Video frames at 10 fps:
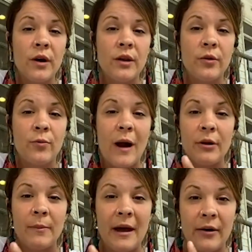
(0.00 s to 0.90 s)
where the
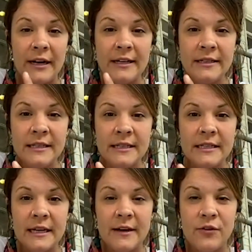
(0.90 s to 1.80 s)
roundabout
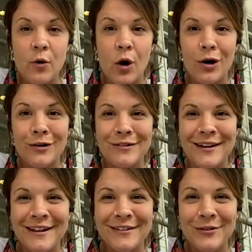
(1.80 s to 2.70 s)
is, if you are
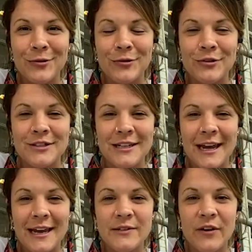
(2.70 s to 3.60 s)
local to
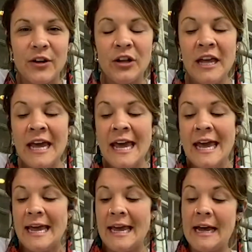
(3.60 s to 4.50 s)
Gainesville.
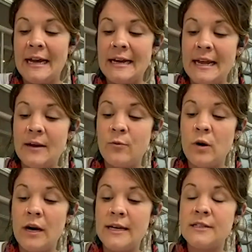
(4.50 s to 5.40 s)
And it
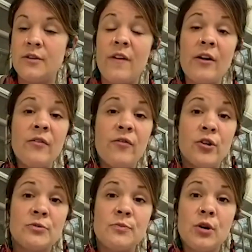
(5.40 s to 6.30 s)
was the very
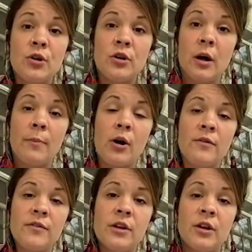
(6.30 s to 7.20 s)
first mural, a part
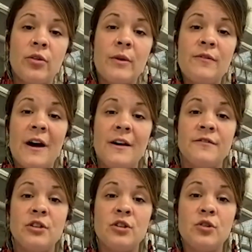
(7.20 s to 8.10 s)
of the
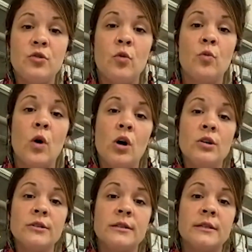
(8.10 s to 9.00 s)
352
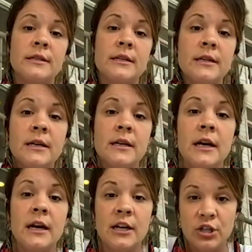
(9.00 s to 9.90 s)
Walls
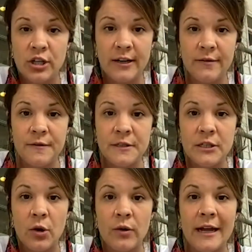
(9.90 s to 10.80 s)
initiative.
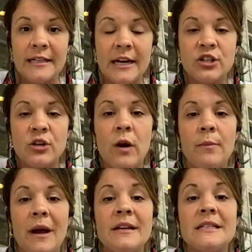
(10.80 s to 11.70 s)
So that's actually run
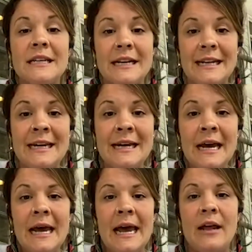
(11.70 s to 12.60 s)
by the city.
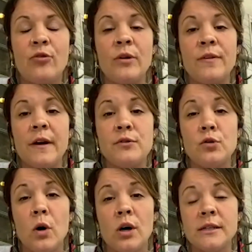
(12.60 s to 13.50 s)
And
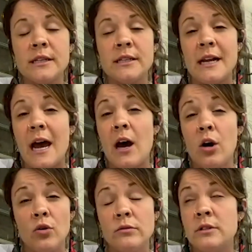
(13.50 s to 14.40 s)
352 Walls has
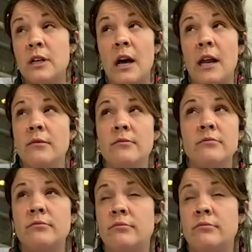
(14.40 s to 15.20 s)
now done